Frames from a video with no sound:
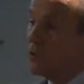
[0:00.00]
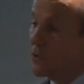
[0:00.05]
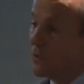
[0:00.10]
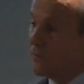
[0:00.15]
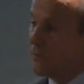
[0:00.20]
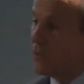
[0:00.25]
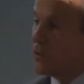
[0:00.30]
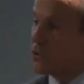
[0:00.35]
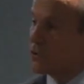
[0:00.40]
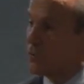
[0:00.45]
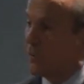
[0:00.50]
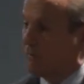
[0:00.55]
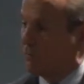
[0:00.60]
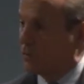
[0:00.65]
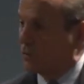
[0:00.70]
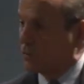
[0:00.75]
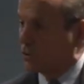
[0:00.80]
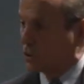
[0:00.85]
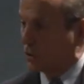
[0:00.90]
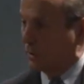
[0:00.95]
was the first
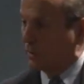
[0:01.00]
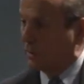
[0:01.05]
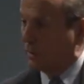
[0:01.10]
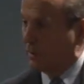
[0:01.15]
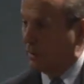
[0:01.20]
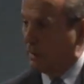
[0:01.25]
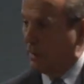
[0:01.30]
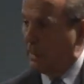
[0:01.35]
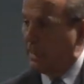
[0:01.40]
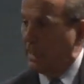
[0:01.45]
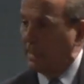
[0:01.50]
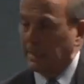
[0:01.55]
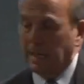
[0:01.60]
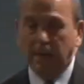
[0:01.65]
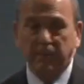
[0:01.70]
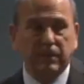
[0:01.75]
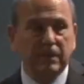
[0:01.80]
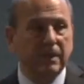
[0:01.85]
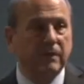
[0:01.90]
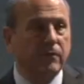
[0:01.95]
revolution. And
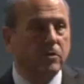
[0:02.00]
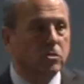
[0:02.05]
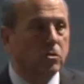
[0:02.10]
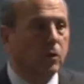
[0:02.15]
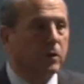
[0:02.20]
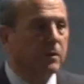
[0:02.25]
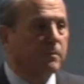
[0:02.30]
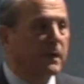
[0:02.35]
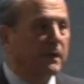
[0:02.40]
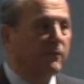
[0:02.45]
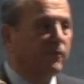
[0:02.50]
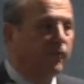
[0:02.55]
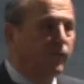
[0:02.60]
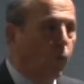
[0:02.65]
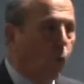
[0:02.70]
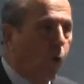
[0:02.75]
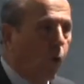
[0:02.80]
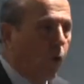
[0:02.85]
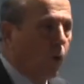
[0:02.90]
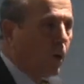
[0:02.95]
I believe there's only been
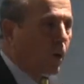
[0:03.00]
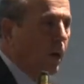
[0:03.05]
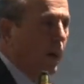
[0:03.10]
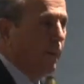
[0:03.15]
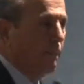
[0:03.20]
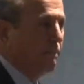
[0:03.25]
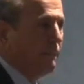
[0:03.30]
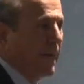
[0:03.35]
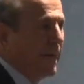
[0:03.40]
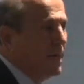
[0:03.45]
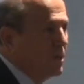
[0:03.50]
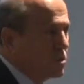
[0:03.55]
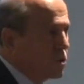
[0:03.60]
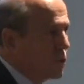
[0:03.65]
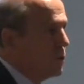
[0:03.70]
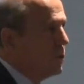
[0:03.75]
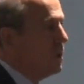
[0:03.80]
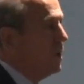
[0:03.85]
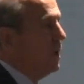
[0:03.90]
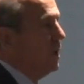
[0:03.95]
four
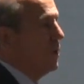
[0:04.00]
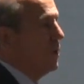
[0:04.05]
major